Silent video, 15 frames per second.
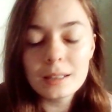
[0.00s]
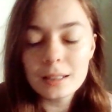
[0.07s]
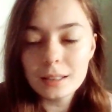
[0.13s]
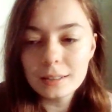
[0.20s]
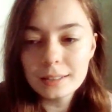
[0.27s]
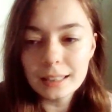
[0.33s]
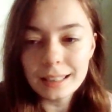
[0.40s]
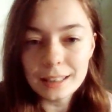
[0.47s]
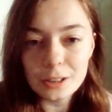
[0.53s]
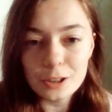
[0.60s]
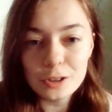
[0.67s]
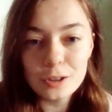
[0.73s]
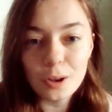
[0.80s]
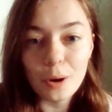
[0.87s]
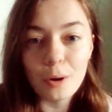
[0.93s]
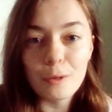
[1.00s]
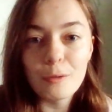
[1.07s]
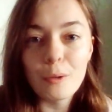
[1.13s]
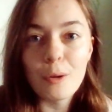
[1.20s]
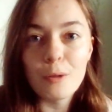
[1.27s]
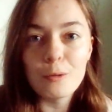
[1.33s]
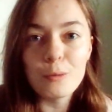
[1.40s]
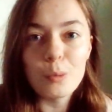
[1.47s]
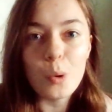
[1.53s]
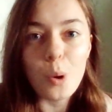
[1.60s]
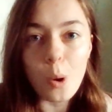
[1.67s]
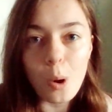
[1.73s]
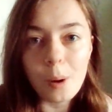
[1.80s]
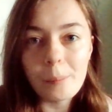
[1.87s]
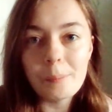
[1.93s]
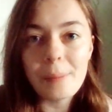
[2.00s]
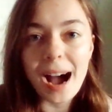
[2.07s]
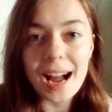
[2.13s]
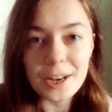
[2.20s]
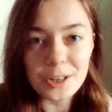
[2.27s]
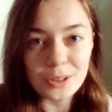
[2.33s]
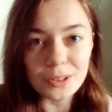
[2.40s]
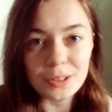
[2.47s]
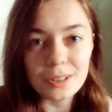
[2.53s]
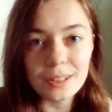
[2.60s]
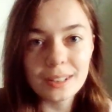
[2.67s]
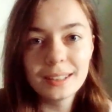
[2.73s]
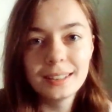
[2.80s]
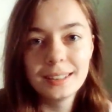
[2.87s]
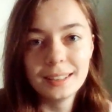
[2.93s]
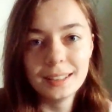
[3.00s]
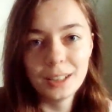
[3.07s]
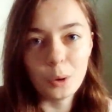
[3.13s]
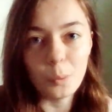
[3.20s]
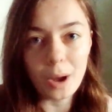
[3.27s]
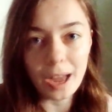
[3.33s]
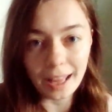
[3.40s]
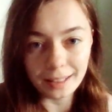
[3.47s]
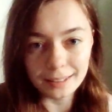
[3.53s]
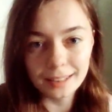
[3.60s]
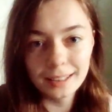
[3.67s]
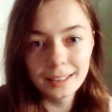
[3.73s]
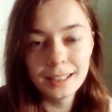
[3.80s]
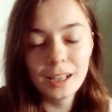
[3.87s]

scenes of war and battle well.